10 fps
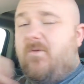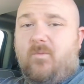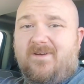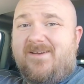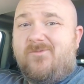
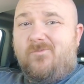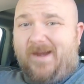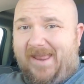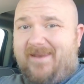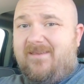we're in
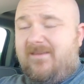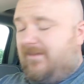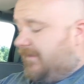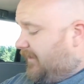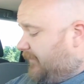red,
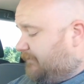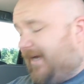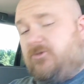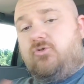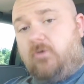
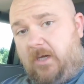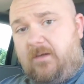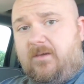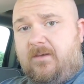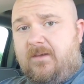my
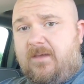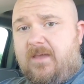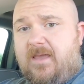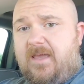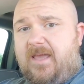truck,
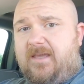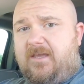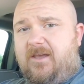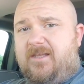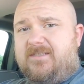
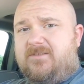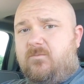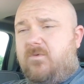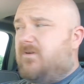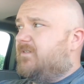because
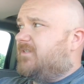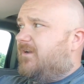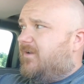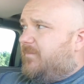we're going to talk